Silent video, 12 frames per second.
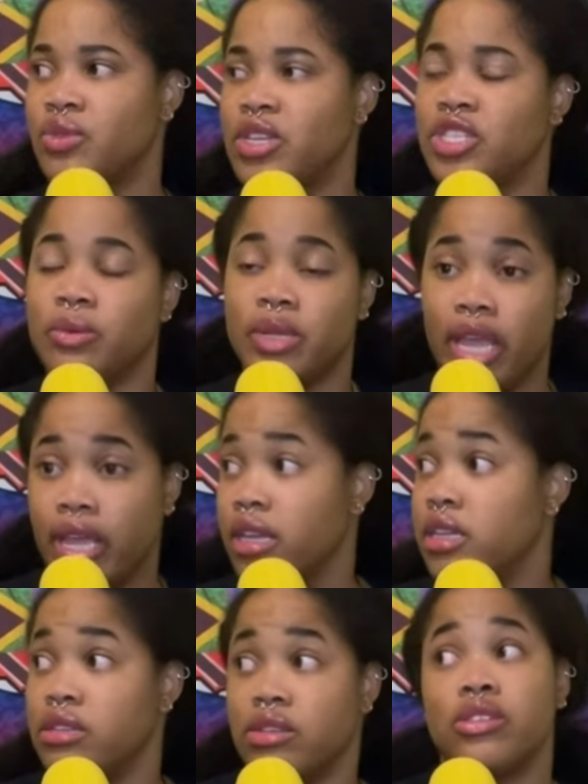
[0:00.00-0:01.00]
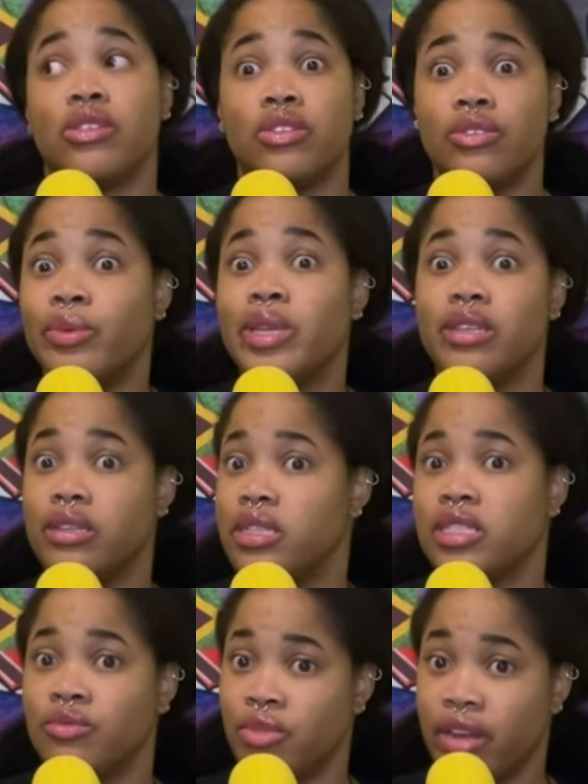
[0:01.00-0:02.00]
a situation where like you know
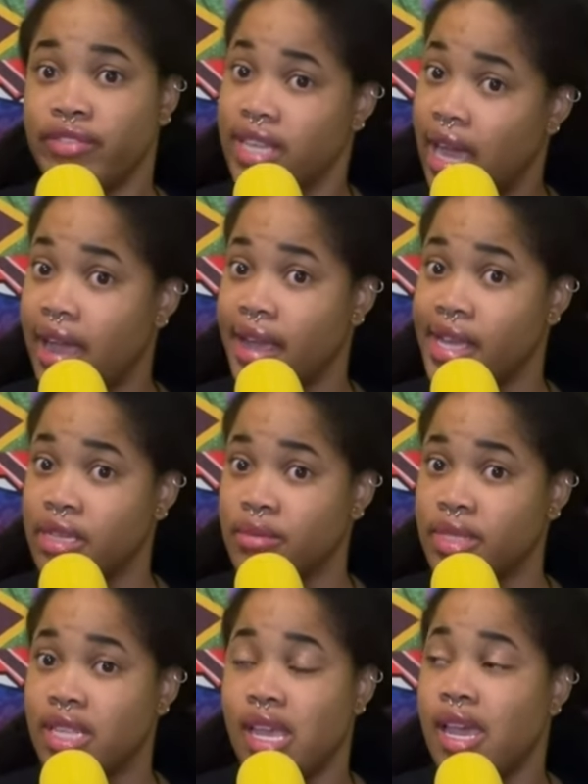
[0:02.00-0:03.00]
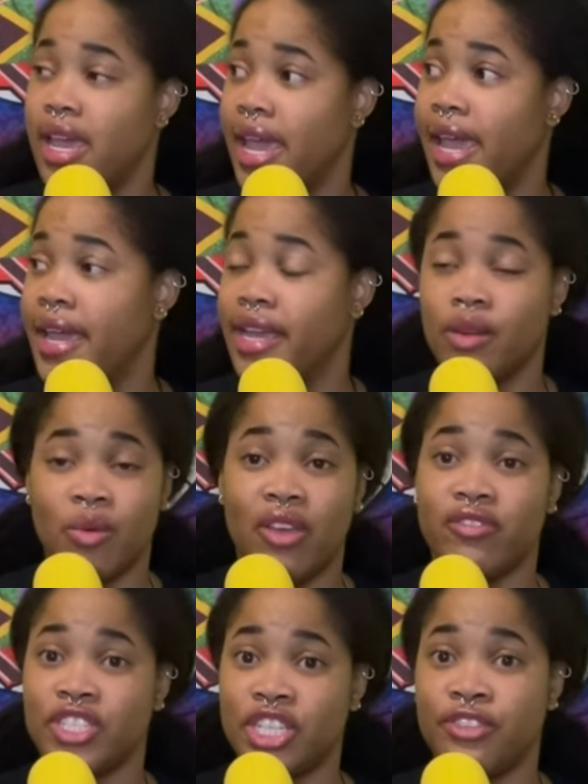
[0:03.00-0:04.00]
we in some rough times
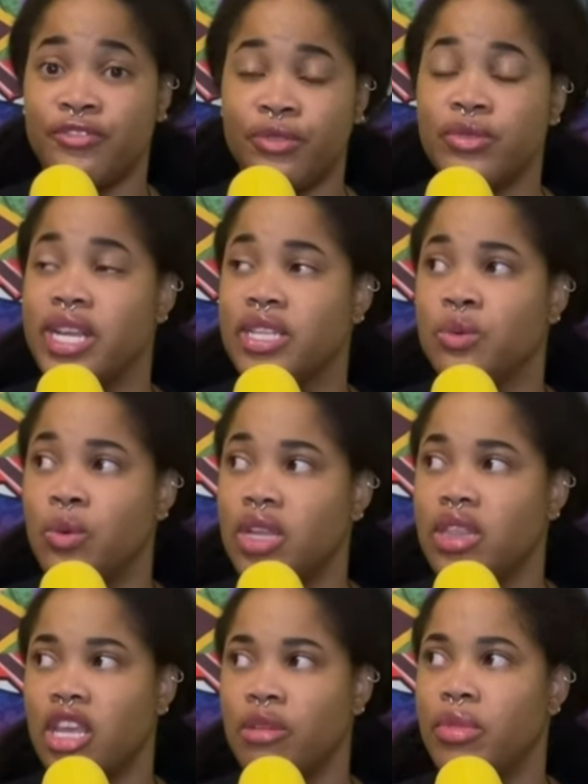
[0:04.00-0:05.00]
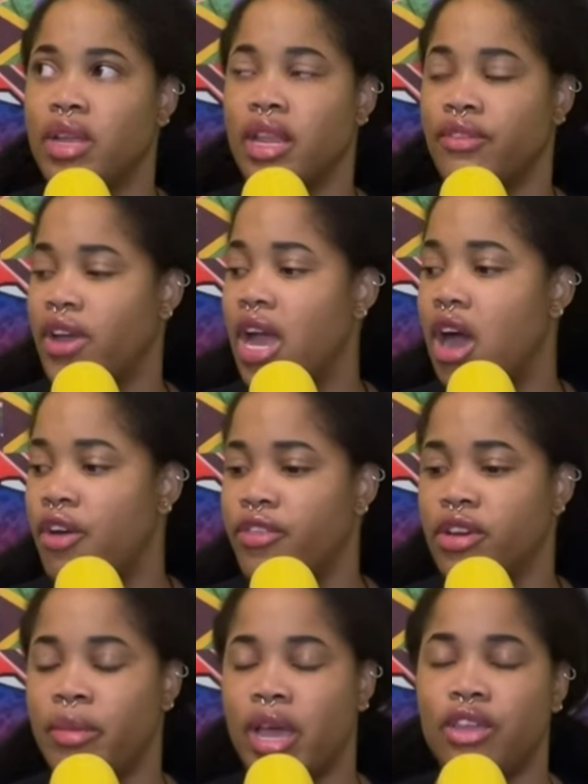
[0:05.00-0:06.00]
and we have to share food, that's one thing. But if I
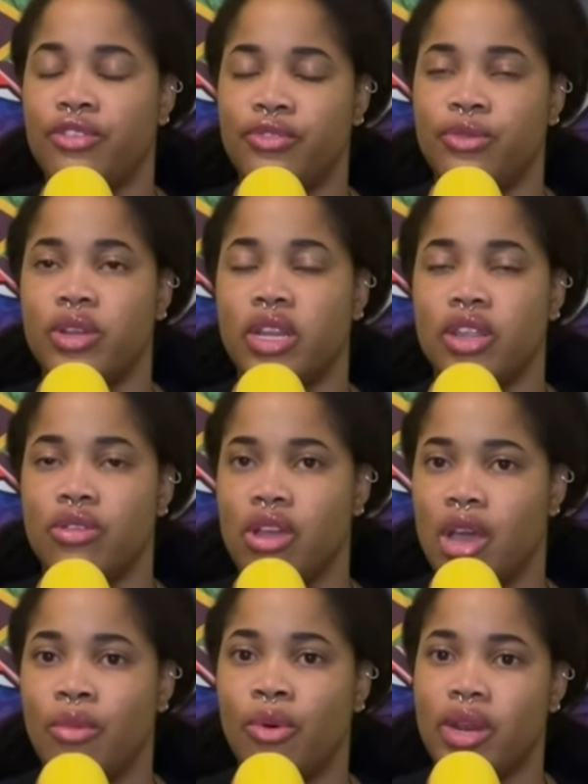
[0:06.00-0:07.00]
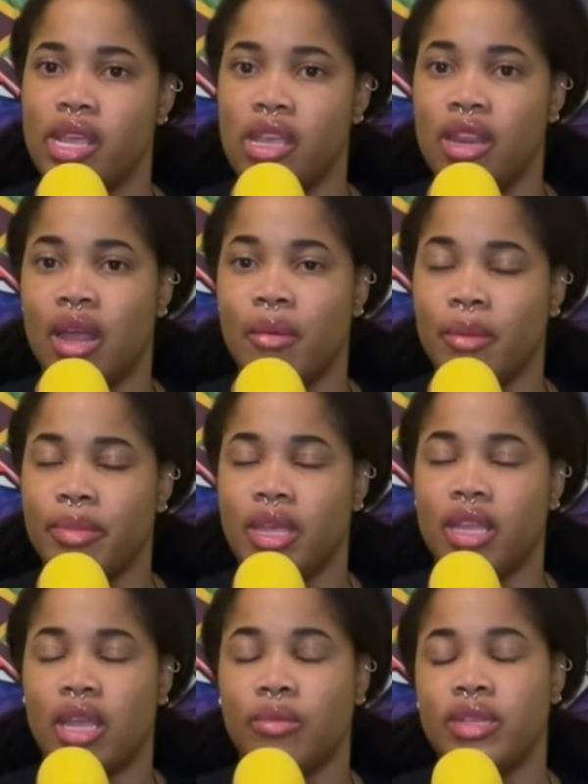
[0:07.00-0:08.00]
offer to buy you food and then you come on and eat out
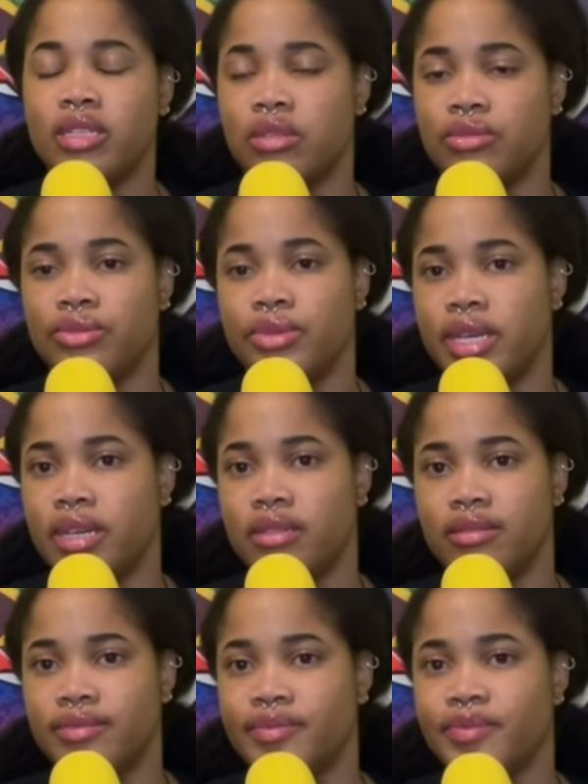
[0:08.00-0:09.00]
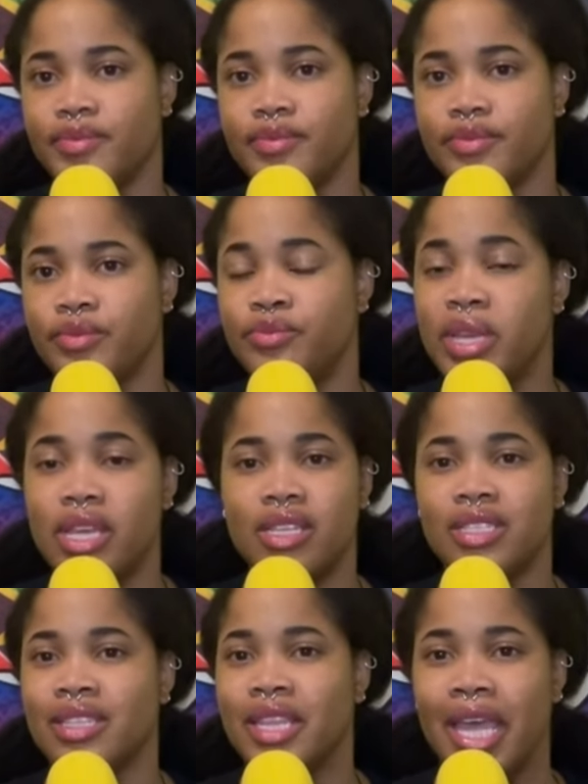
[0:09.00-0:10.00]
my plate, like, please don't do that.
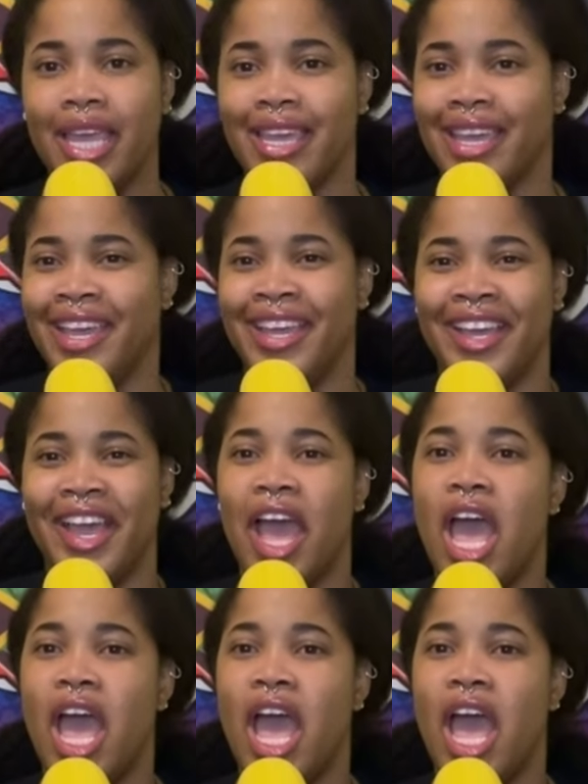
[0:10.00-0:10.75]
Biggest like,